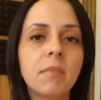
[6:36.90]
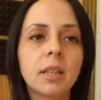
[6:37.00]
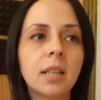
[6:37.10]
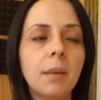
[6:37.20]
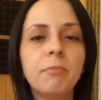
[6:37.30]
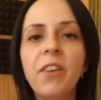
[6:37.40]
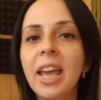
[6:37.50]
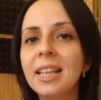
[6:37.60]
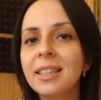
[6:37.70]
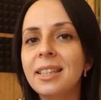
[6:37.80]
some
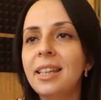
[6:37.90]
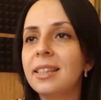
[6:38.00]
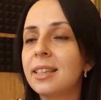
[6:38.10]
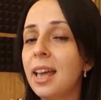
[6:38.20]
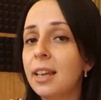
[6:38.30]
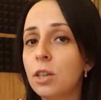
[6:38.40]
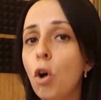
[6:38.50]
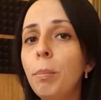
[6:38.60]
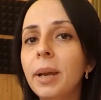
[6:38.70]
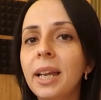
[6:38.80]
vacancies and
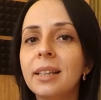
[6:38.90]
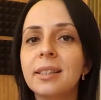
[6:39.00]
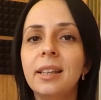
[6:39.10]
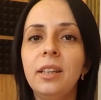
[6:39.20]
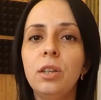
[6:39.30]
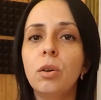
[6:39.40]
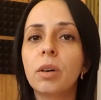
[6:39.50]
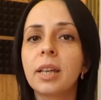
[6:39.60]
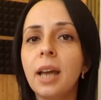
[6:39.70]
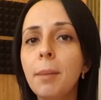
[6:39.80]
openings in
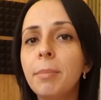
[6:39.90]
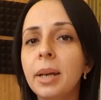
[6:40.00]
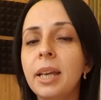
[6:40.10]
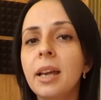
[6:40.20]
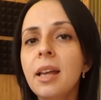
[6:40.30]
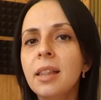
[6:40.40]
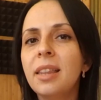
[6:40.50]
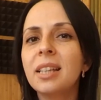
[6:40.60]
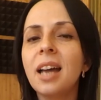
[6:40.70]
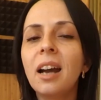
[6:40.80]
your company
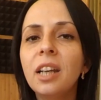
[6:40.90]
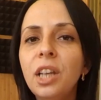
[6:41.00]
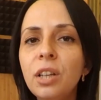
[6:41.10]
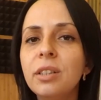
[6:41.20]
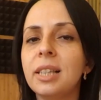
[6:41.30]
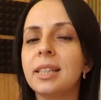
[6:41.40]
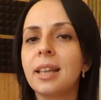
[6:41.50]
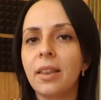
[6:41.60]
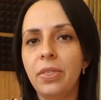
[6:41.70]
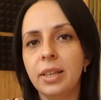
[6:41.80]
that are useless
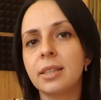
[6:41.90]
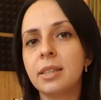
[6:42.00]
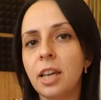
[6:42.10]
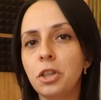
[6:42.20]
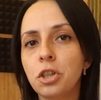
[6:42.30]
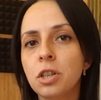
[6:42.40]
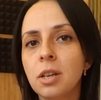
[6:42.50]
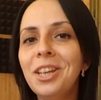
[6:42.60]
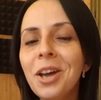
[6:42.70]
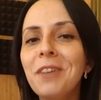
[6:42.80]
at this stage?
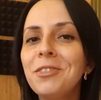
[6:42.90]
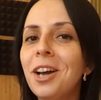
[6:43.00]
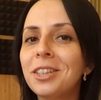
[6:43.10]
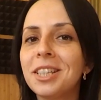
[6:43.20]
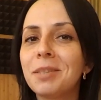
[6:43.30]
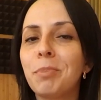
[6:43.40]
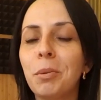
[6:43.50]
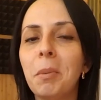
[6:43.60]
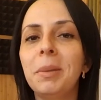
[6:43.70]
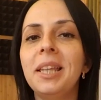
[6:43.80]
You have noticed
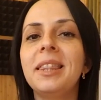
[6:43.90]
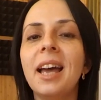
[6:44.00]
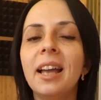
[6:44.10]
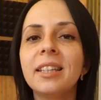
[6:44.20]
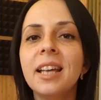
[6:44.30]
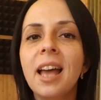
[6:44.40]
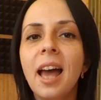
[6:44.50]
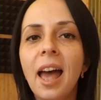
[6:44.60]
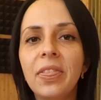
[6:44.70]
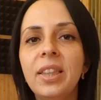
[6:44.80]
probably that
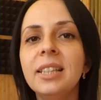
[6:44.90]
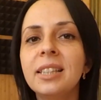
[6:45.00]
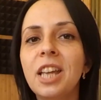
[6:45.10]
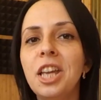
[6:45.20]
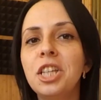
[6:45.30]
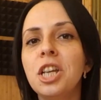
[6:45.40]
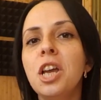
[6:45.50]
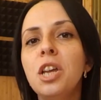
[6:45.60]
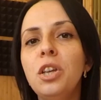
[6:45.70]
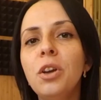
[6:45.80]
at this stage
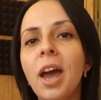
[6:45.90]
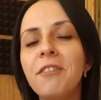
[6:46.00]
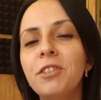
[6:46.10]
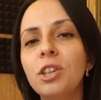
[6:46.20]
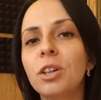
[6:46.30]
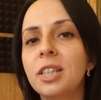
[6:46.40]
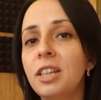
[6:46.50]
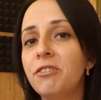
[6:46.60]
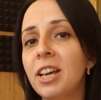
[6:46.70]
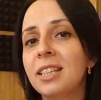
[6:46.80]
you have not
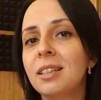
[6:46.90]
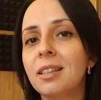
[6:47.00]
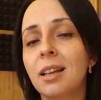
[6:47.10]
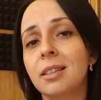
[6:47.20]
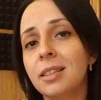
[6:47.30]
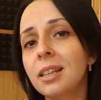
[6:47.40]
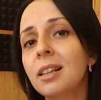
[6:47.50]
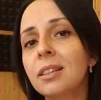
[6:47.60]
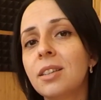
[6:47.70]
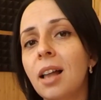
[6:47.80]
invested a
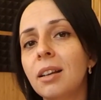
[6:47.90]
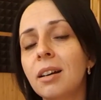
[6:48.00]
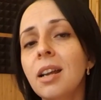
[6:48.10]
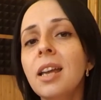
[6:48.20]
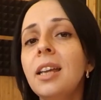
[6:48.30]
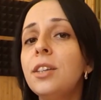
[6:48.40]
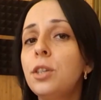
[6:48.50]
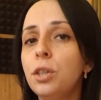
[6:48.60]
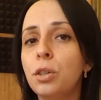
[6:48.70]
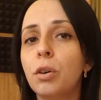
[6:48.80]
single dollar
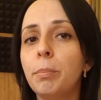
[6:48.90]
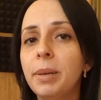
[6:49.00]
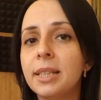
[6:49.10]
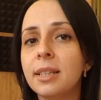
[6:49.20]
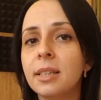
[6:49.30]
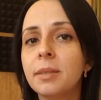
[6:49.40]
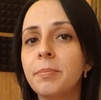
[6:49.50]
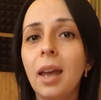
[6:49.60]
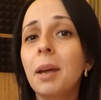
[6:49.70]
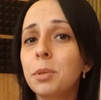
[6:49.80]
into your business.
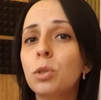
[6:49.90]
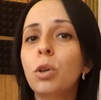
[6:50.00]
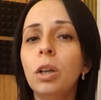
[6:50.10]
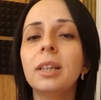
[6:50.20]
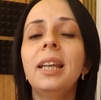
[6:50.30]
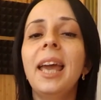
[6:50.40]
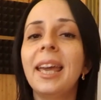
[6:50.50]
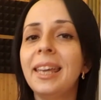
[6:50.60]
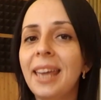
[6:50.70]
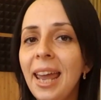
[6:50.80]
And I'm strongly
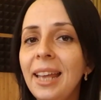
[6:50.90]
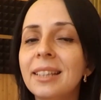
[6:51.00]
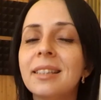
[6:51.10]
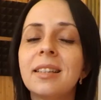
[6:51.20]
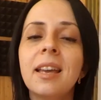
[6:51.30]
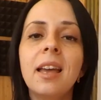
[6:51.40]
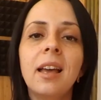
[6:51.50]
against